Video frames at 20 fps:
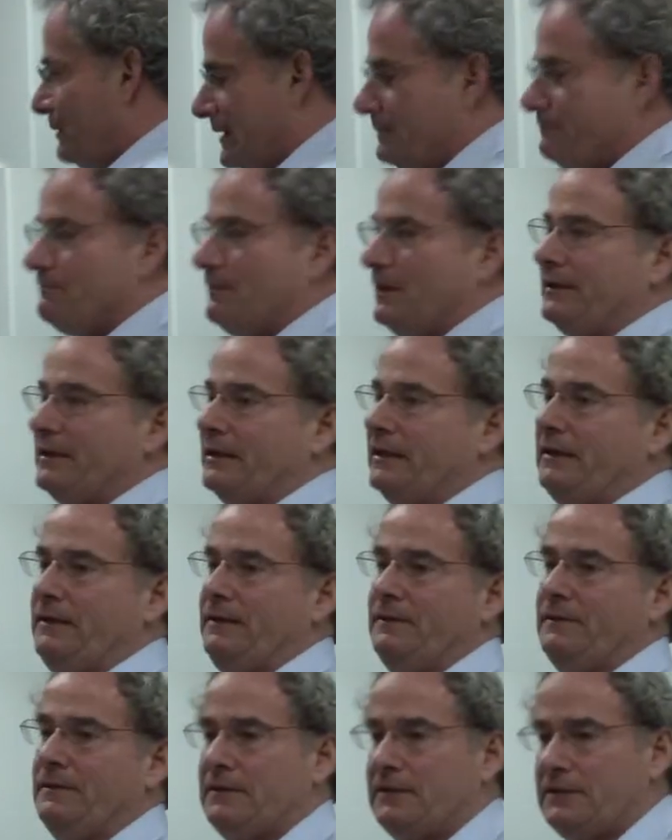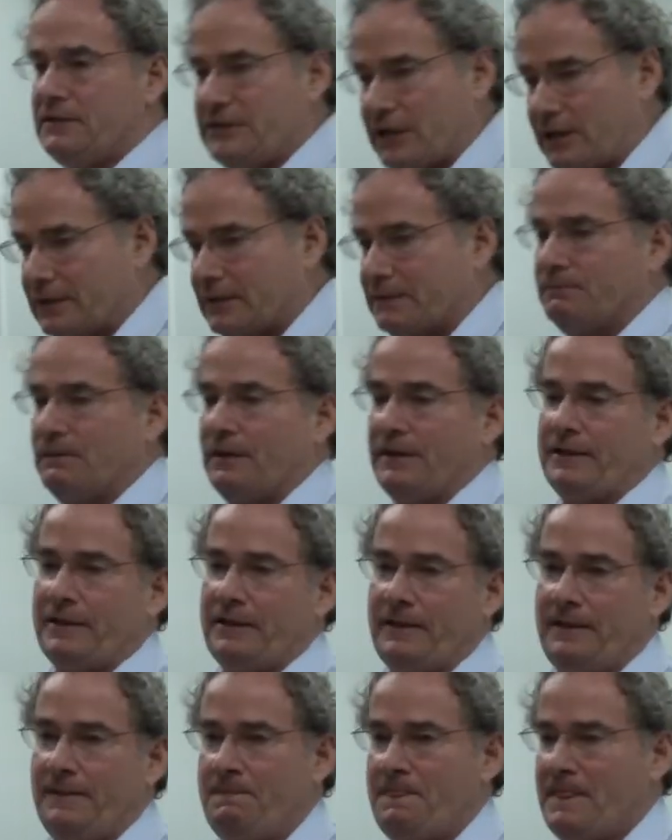big money, dark
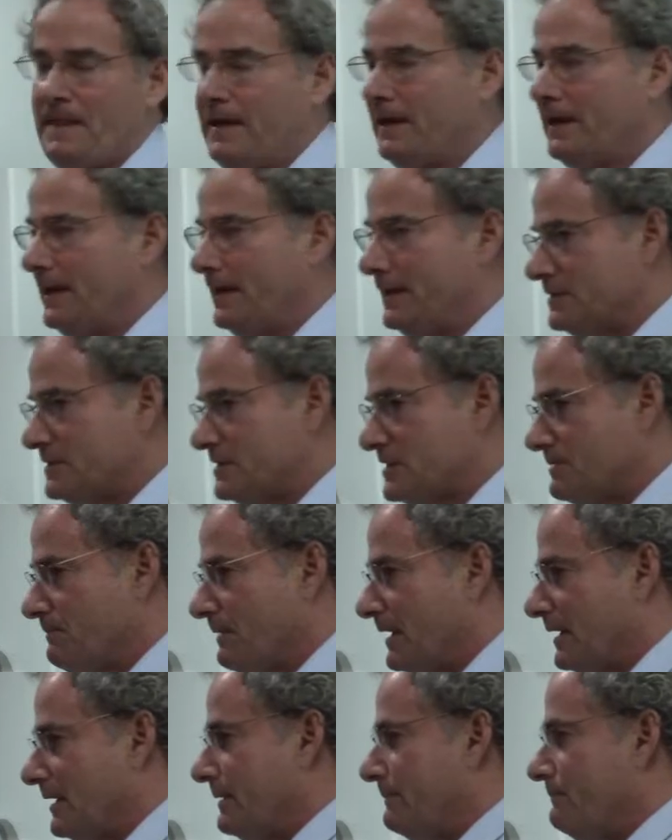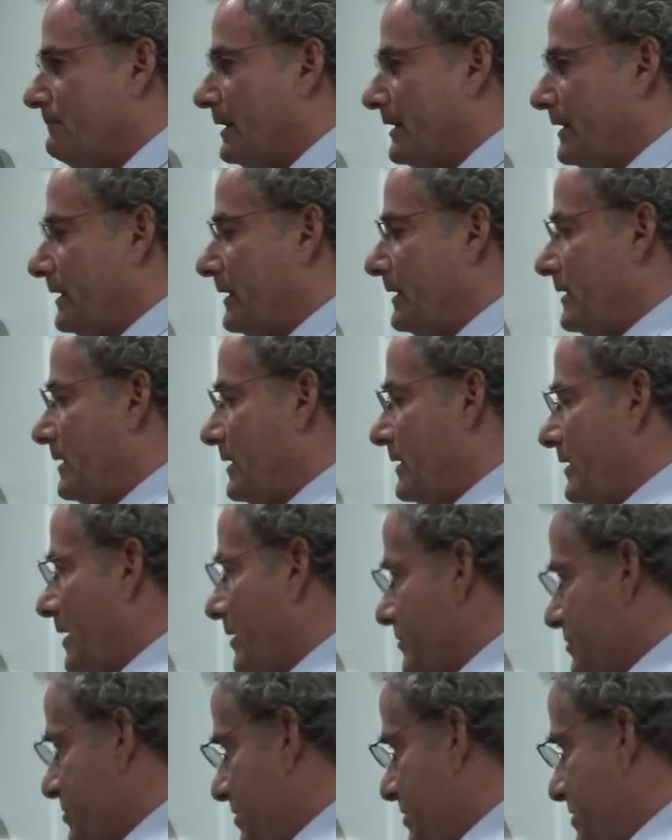money, and smelly money in
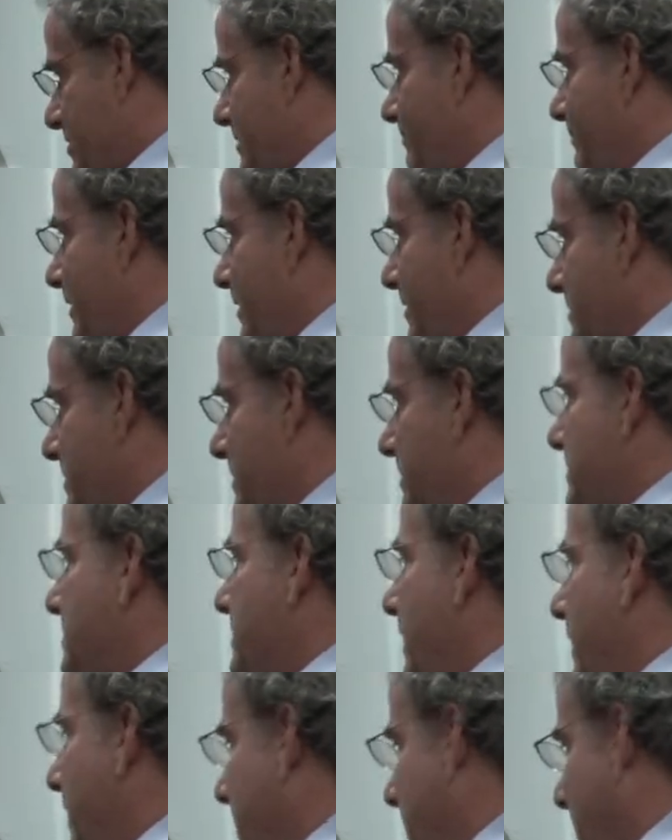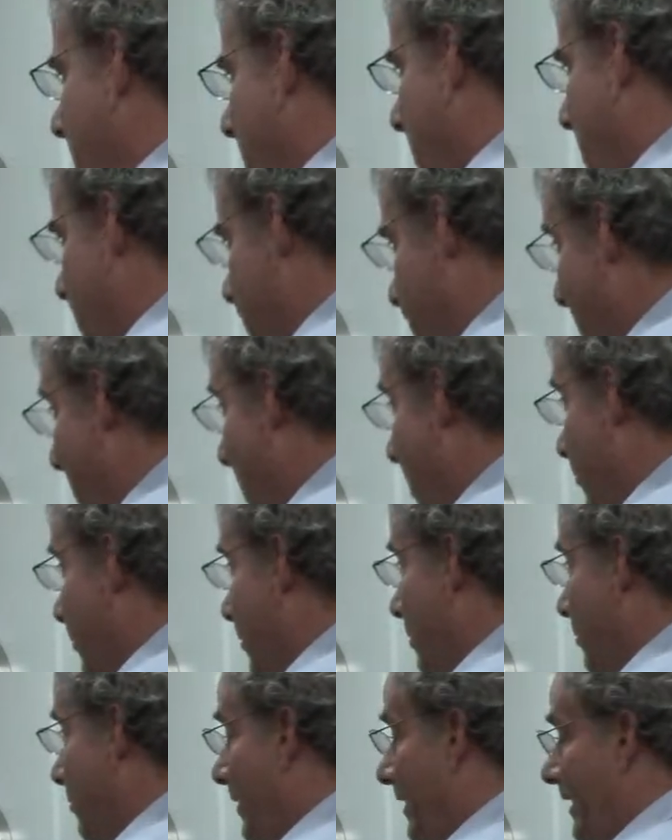our system, because it's taking our
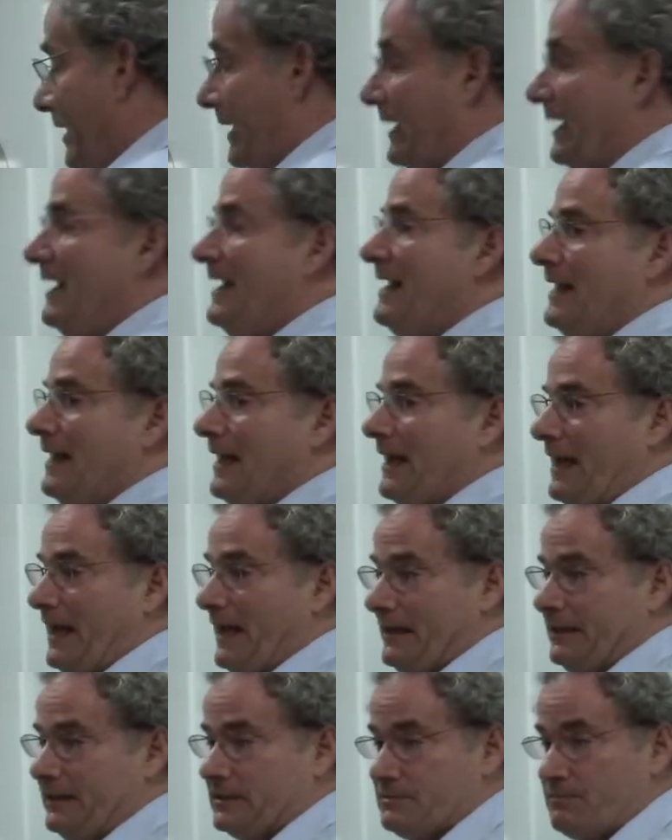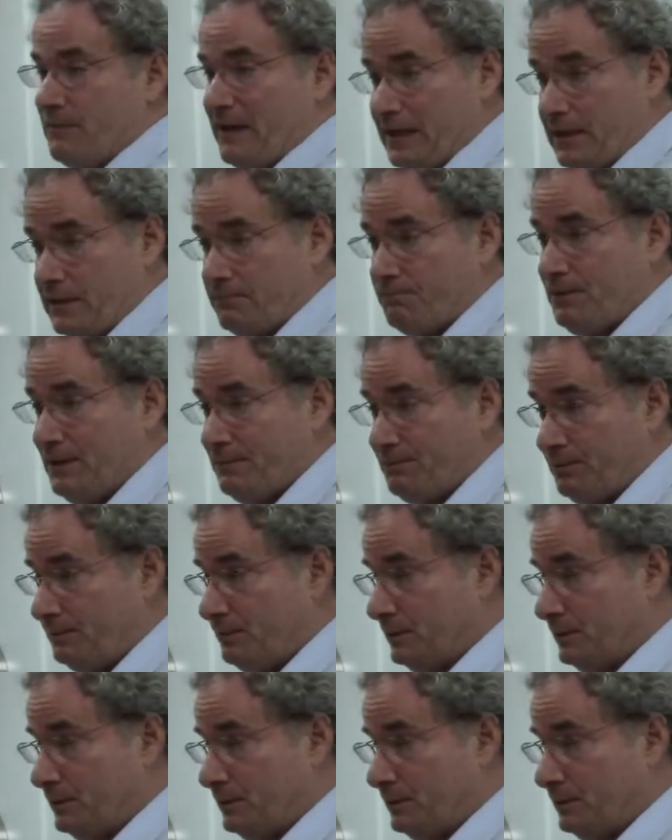power away, and it's making people